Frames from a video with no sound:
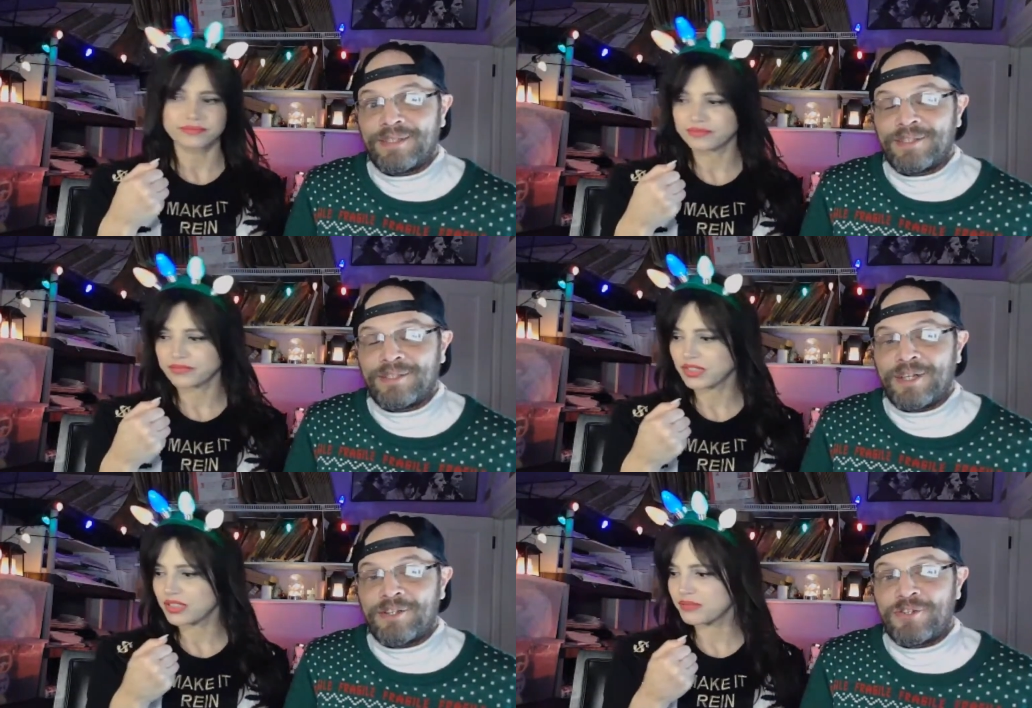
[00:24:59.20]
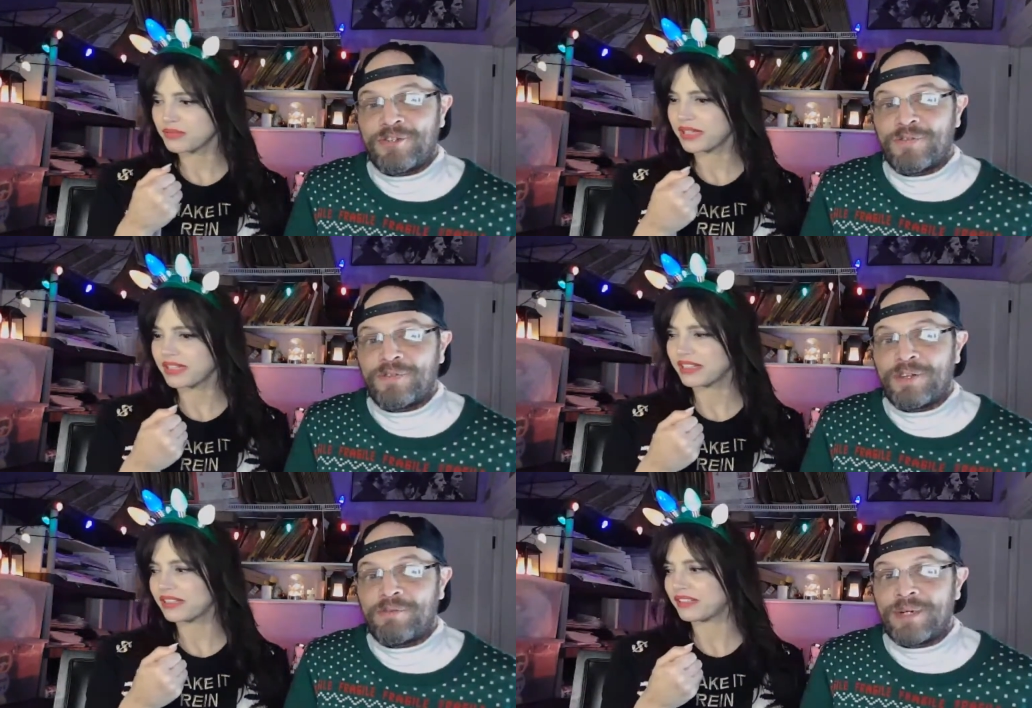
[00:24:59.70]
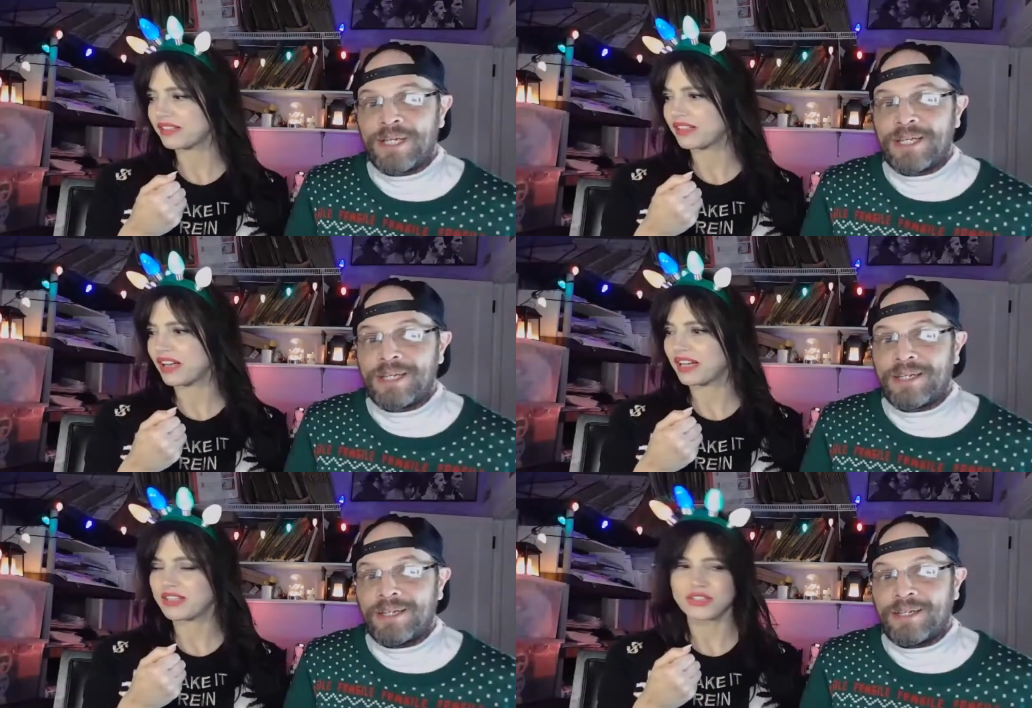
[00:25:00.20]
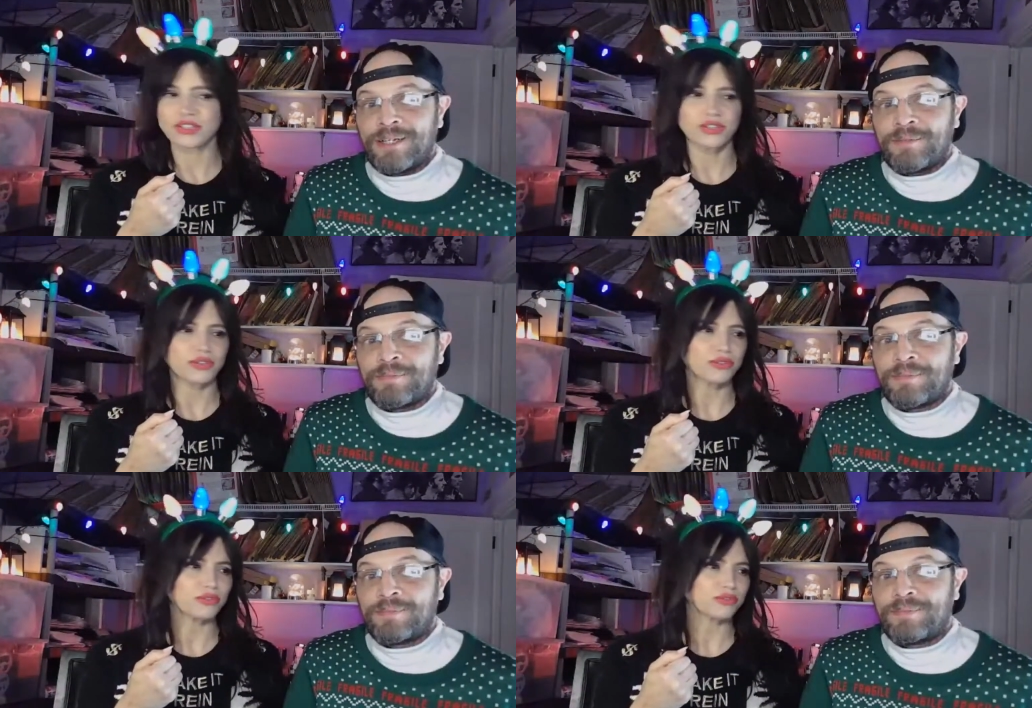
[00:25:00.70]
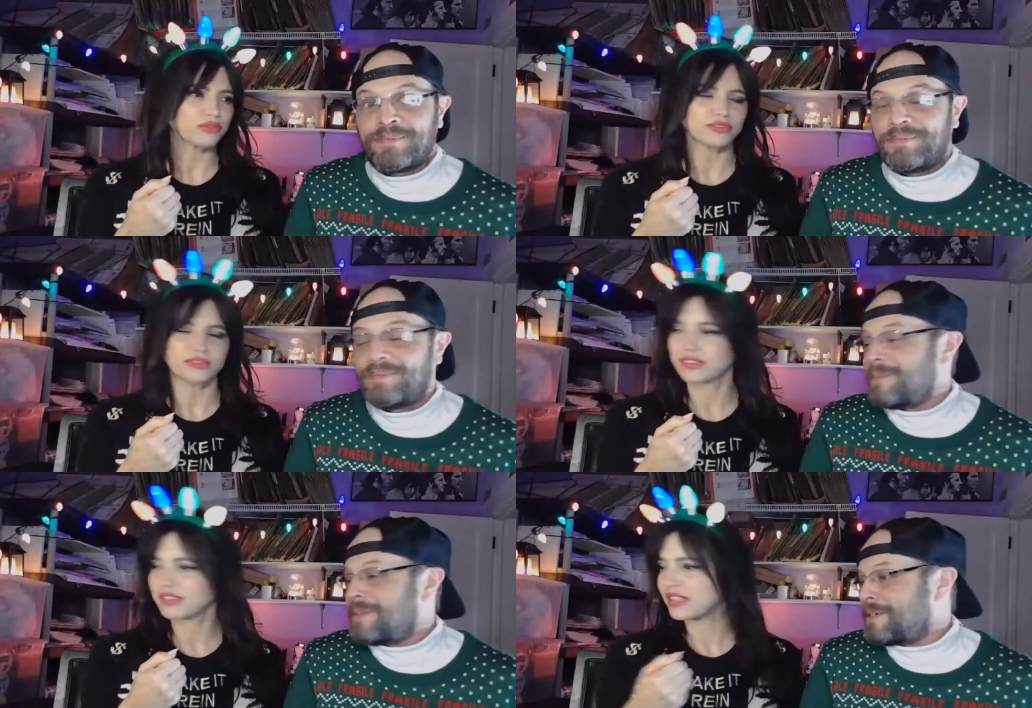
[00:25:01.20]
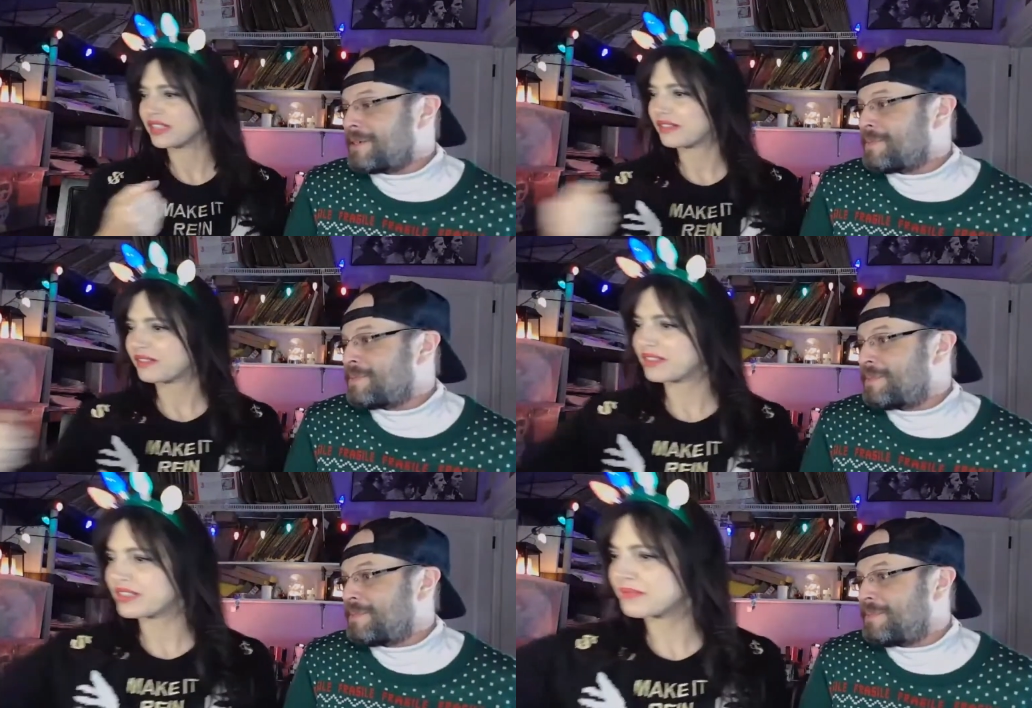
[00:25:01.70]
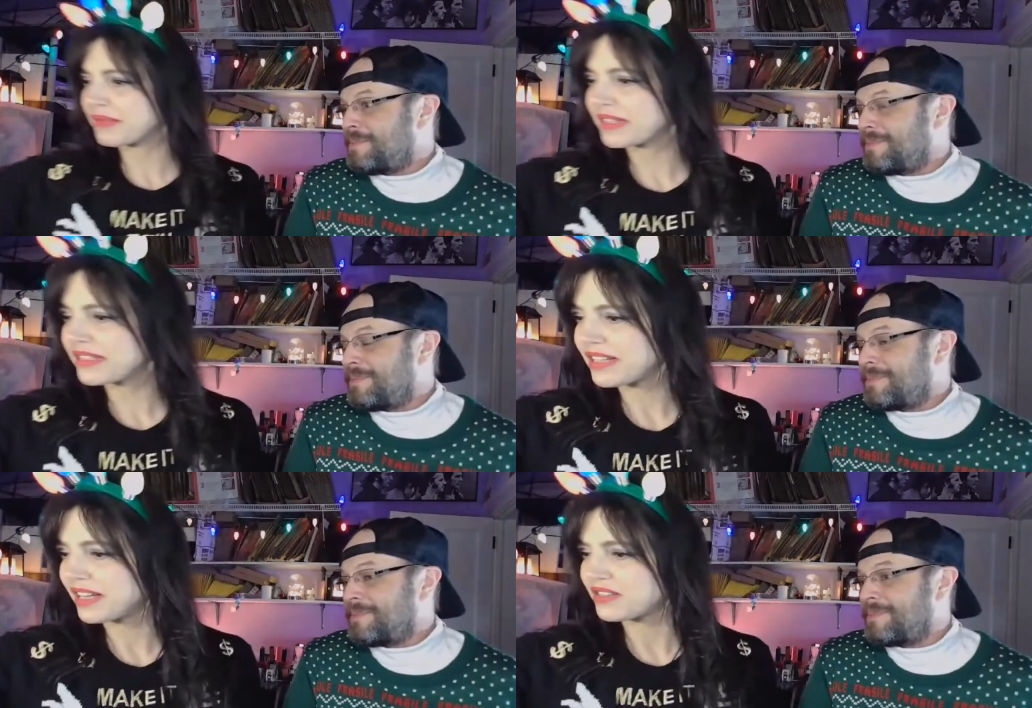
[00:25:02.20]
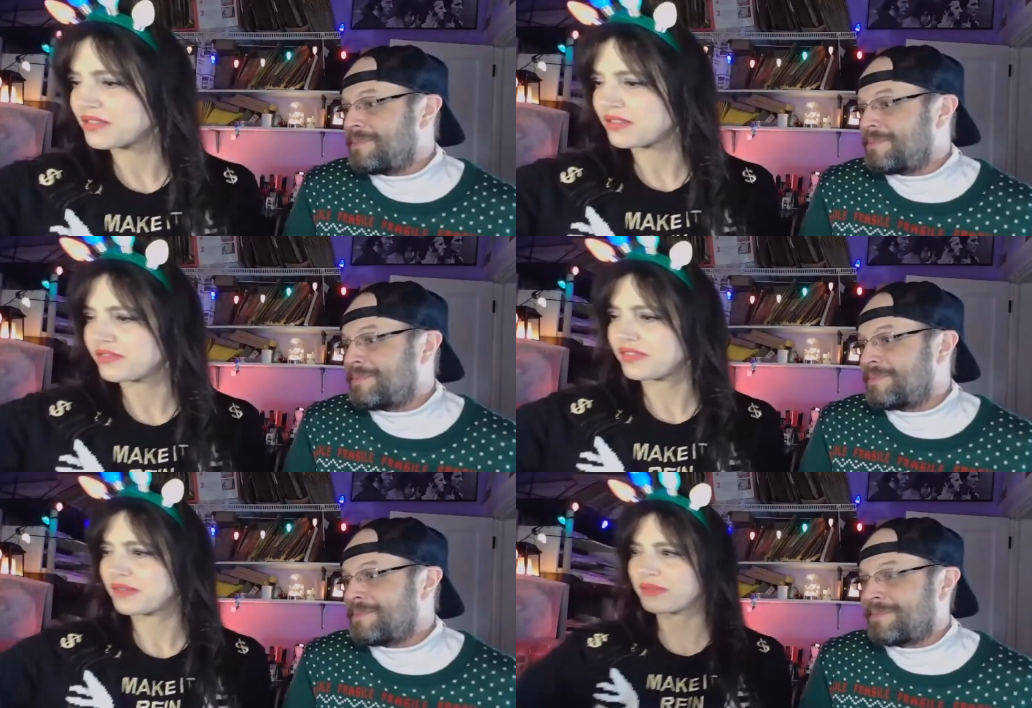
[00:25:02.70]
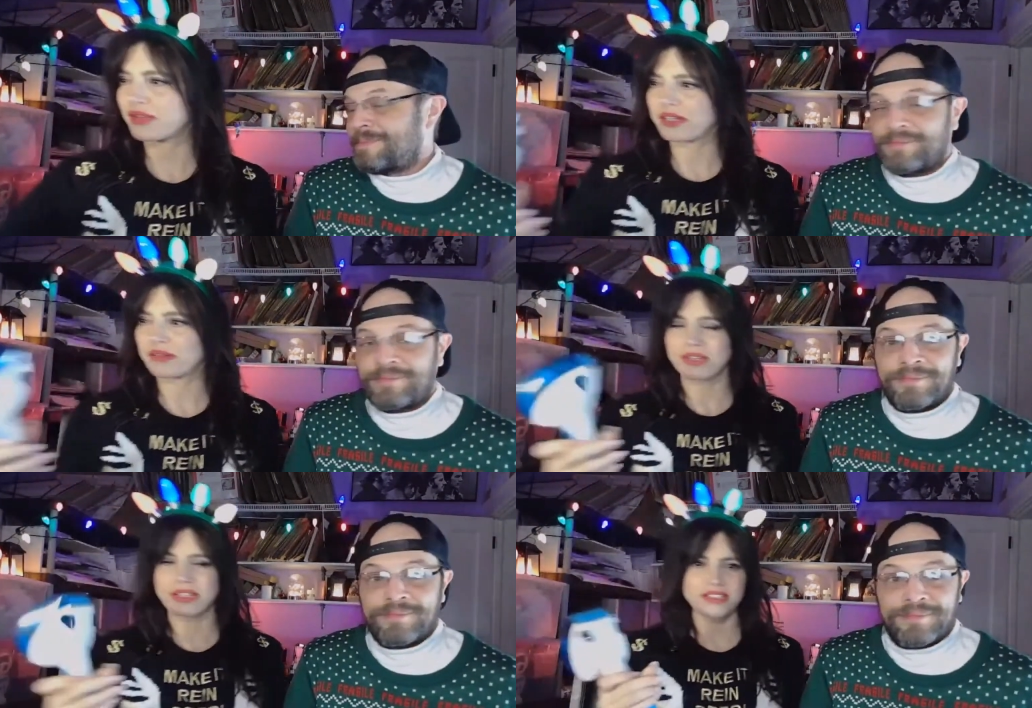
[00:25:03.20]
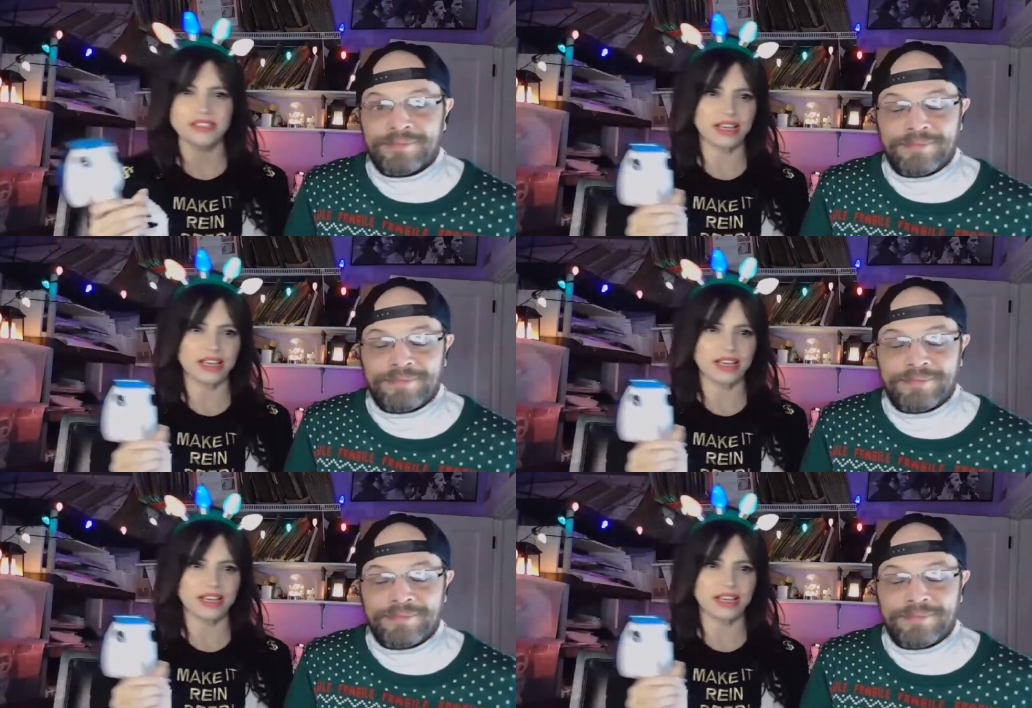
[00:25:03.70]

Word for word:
Speaker 1: Statue of Liberty. I um, do. Um, the. Who's my Statue of Liberty? What is